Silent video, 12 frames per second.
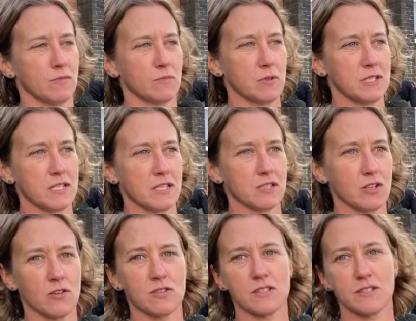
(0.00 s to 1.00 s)
We did
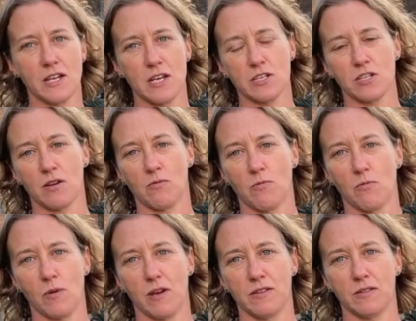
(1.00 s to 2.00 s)
consultation
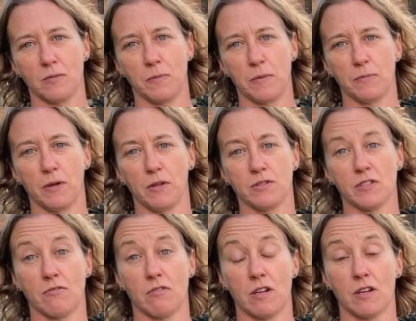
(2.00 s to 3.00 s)
with people
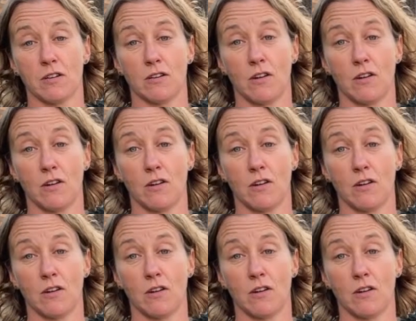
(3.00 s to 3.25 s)
during